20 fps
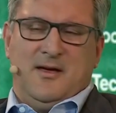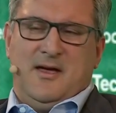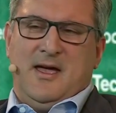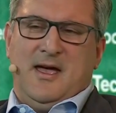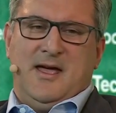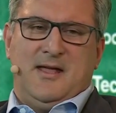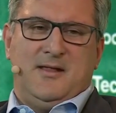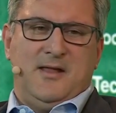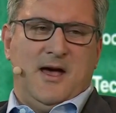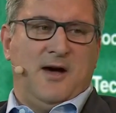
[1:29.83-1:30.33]

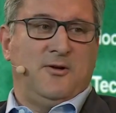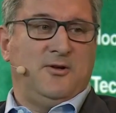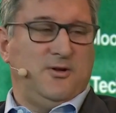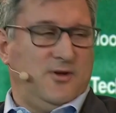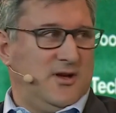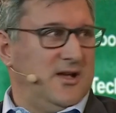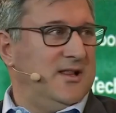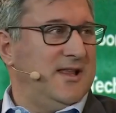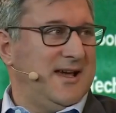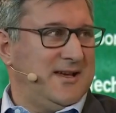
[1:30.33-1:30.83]
And how do you
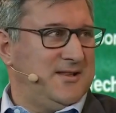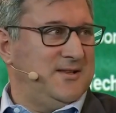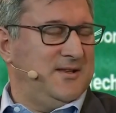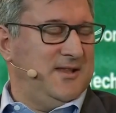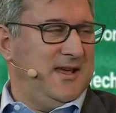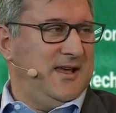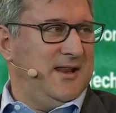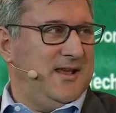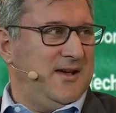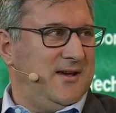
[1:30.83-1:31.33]
collect the
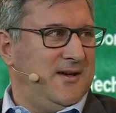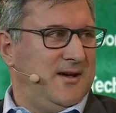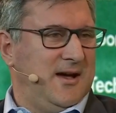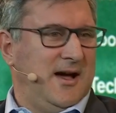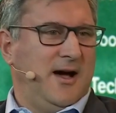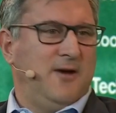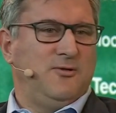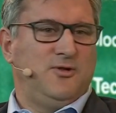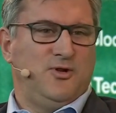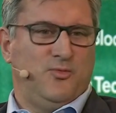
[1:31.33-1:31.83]
data?
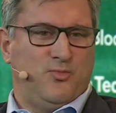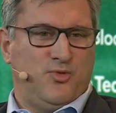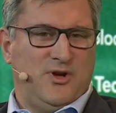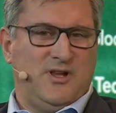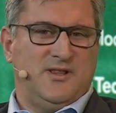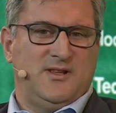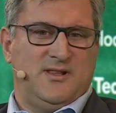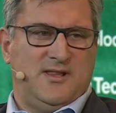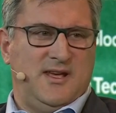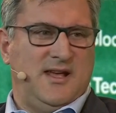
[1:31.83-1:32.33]
How do you
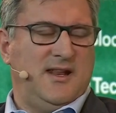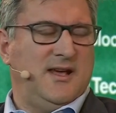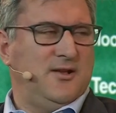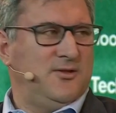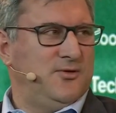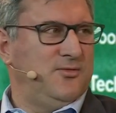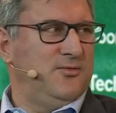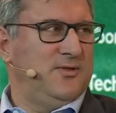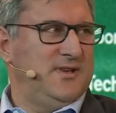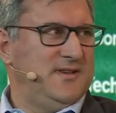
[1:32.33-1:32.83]
bring the data
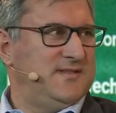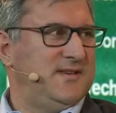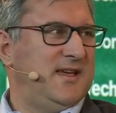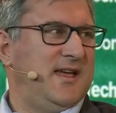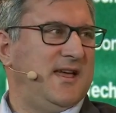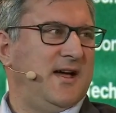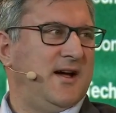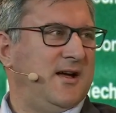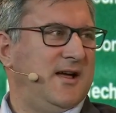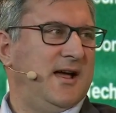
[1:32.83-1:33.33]
to these
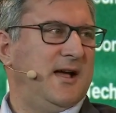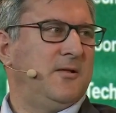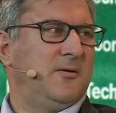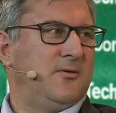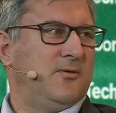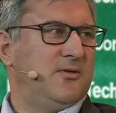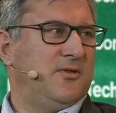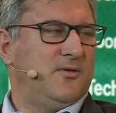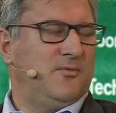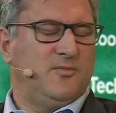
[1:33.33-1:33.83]
AI
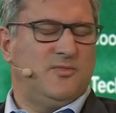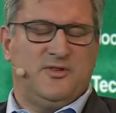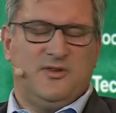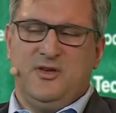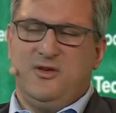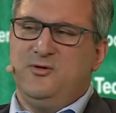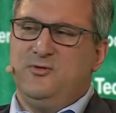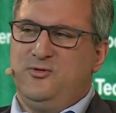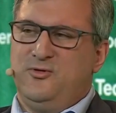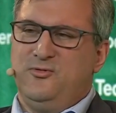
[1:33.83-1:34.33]
algorithms?
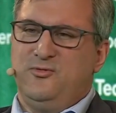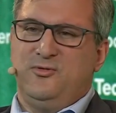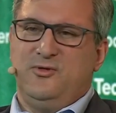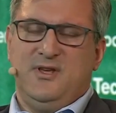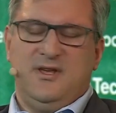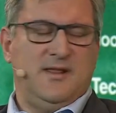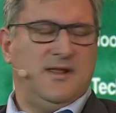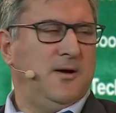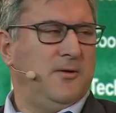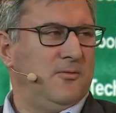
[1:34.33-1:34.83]
You do
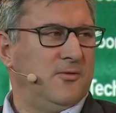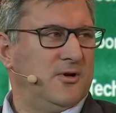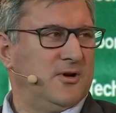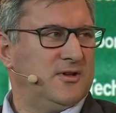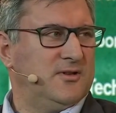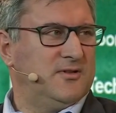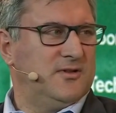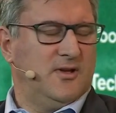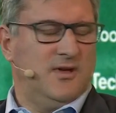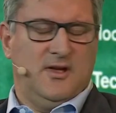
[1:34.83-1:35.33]
need
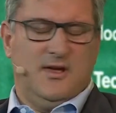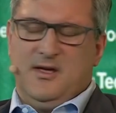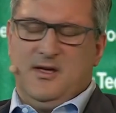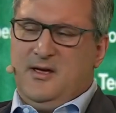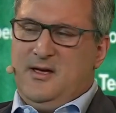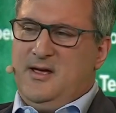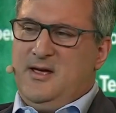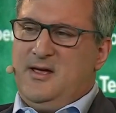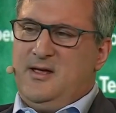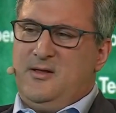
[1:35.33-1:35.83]
networks.
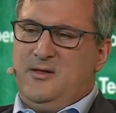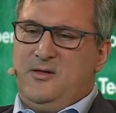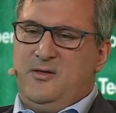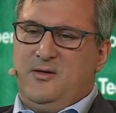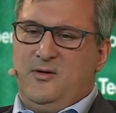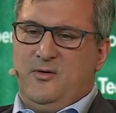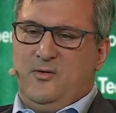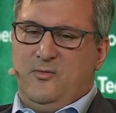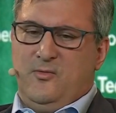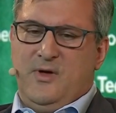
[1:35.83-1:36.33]

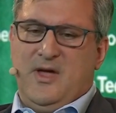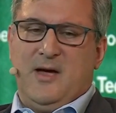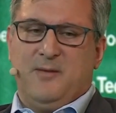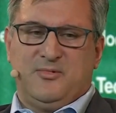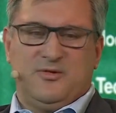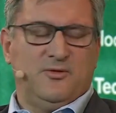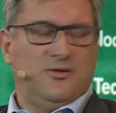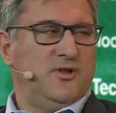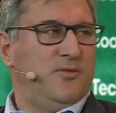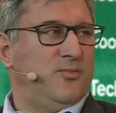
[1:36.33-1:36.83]
And we
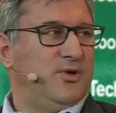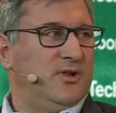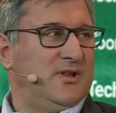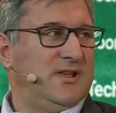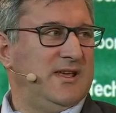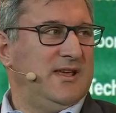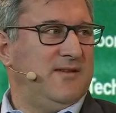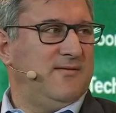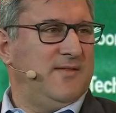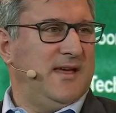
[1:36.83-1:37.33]
absolutely
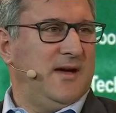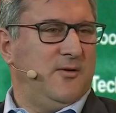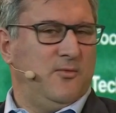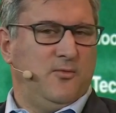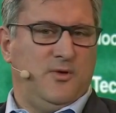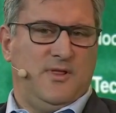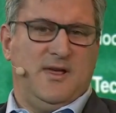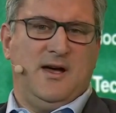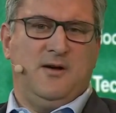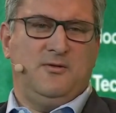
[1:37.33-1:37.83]
believe that
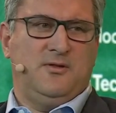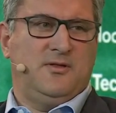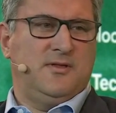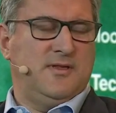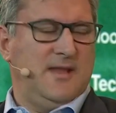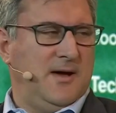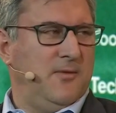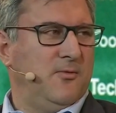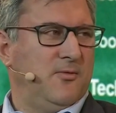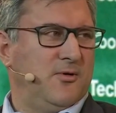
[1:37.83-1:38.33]
without
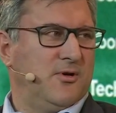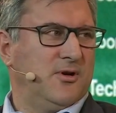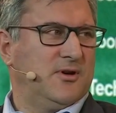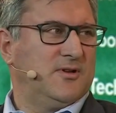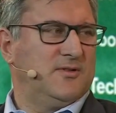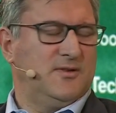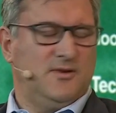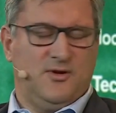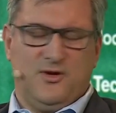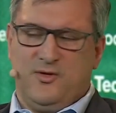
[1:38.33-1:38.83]

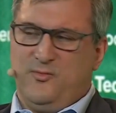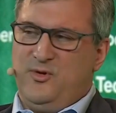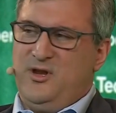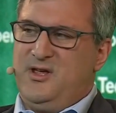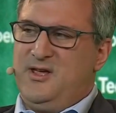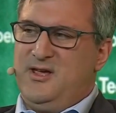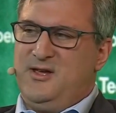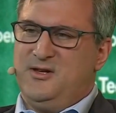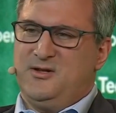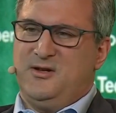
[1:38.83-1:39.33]
networks and
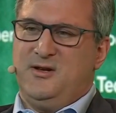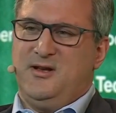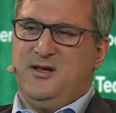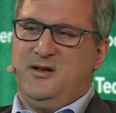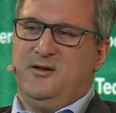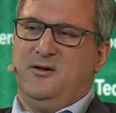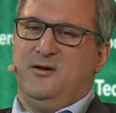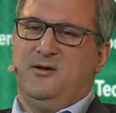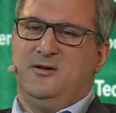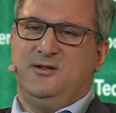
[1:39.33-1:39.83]
communication
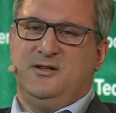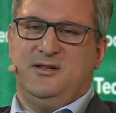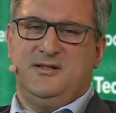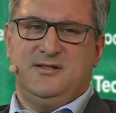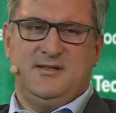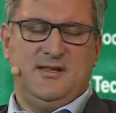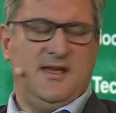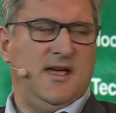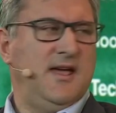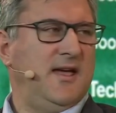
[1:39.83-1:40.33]
technologies,
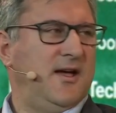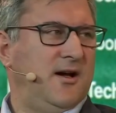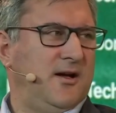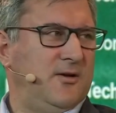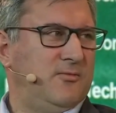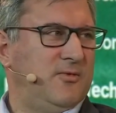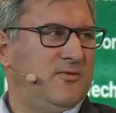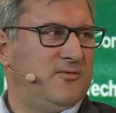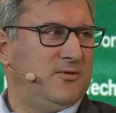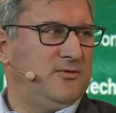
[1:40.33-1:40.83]
the AI
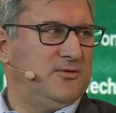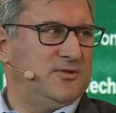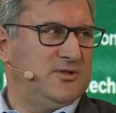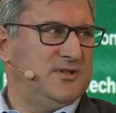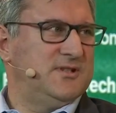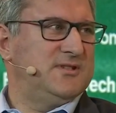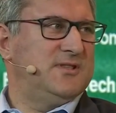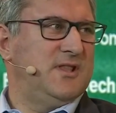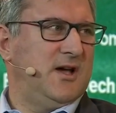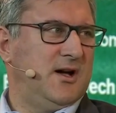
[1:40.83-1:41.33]
revolution
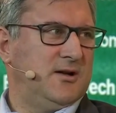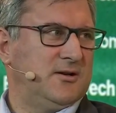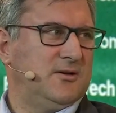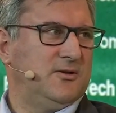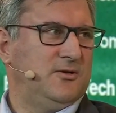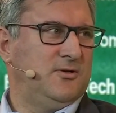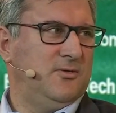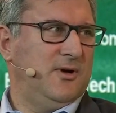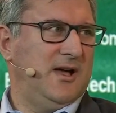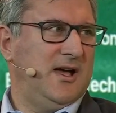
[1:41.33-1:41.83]
is not
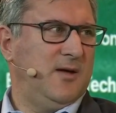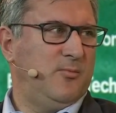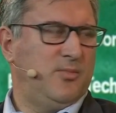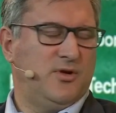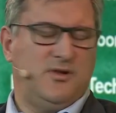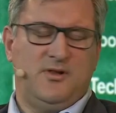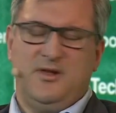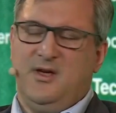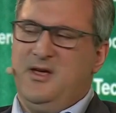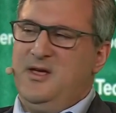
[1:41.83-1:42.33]
going to
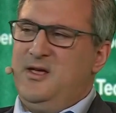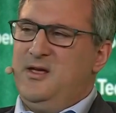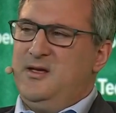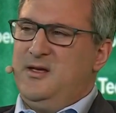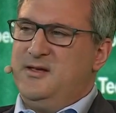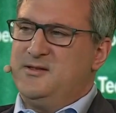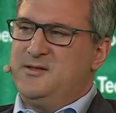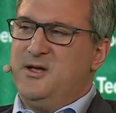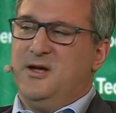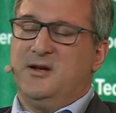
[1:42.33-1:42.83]
happen,
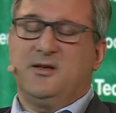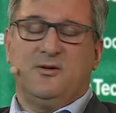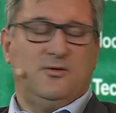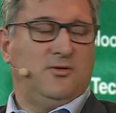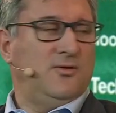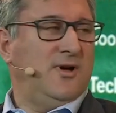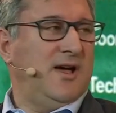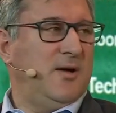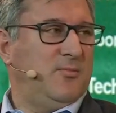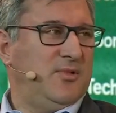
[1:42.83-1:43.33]
is not going
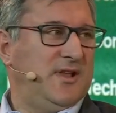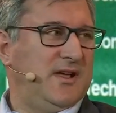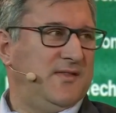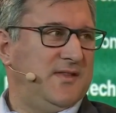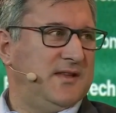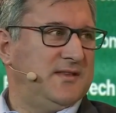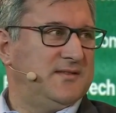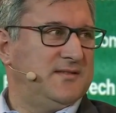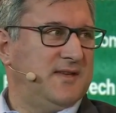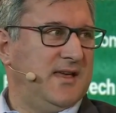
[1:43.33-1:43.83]
to happen at
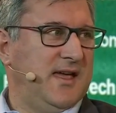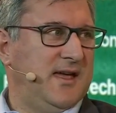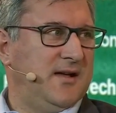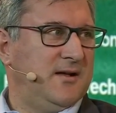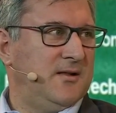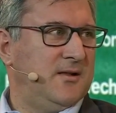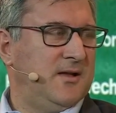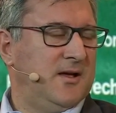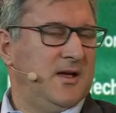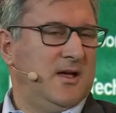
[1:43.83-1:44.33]
that
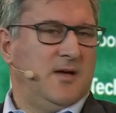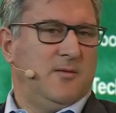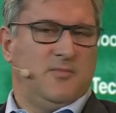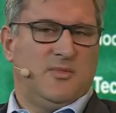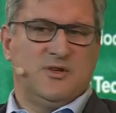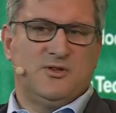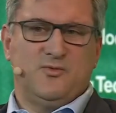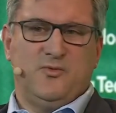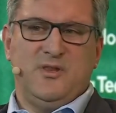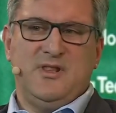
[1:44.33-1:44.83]
scale,
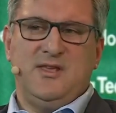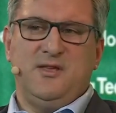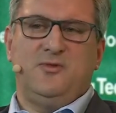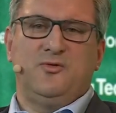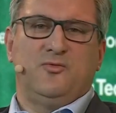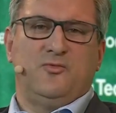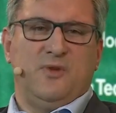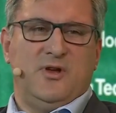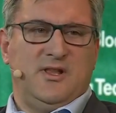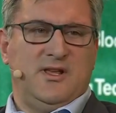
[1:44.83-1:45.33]
because we need
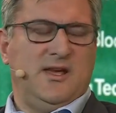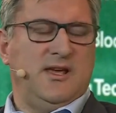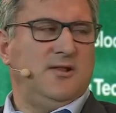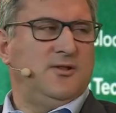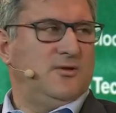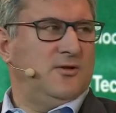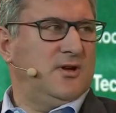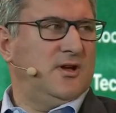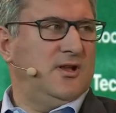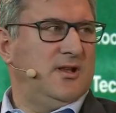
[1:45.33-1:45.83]
to really
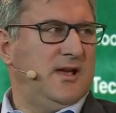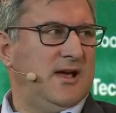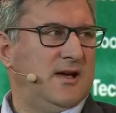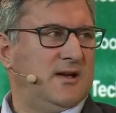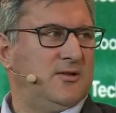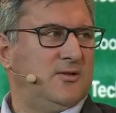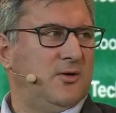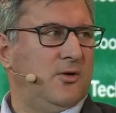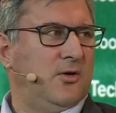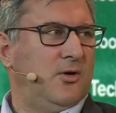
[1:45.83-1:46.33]

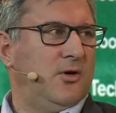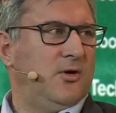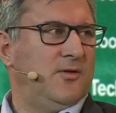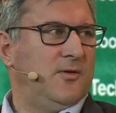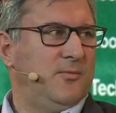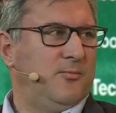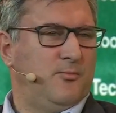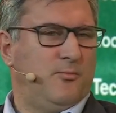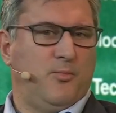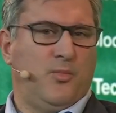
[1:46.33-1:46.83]
interconnect all
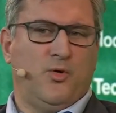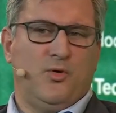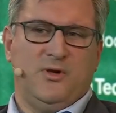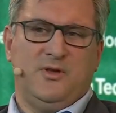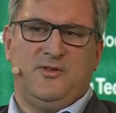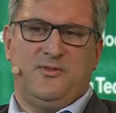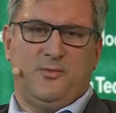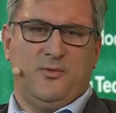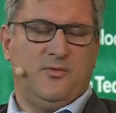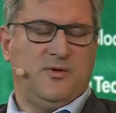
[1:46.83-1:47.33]
the
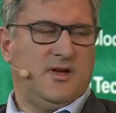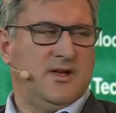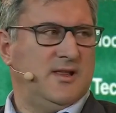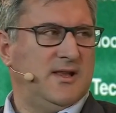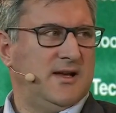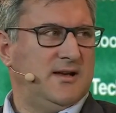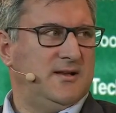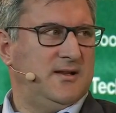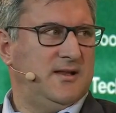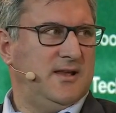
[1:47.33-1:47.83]
points where we
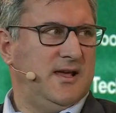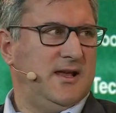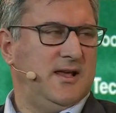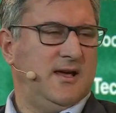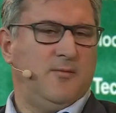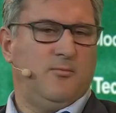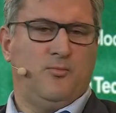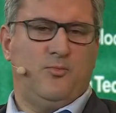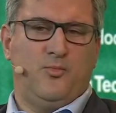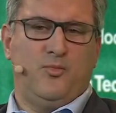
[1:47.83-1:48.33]
collect the
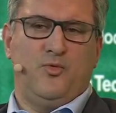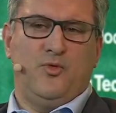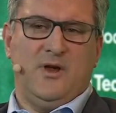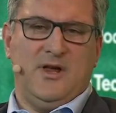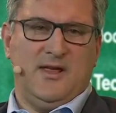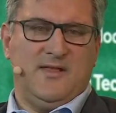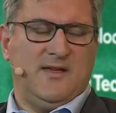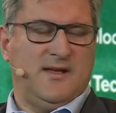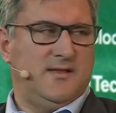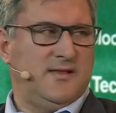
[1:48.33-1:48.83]
data,
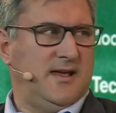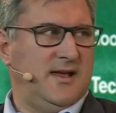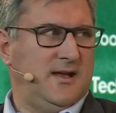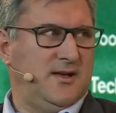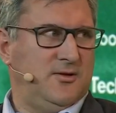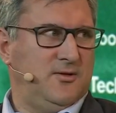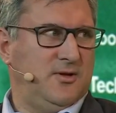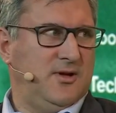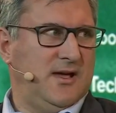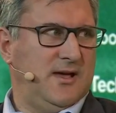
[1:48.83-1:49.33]
bring that data
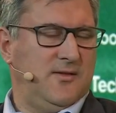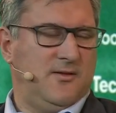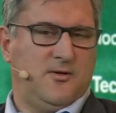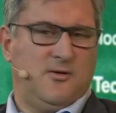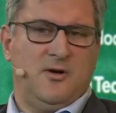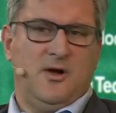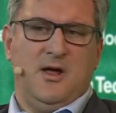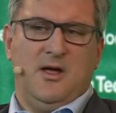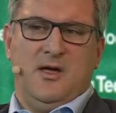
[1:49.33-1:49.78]
together,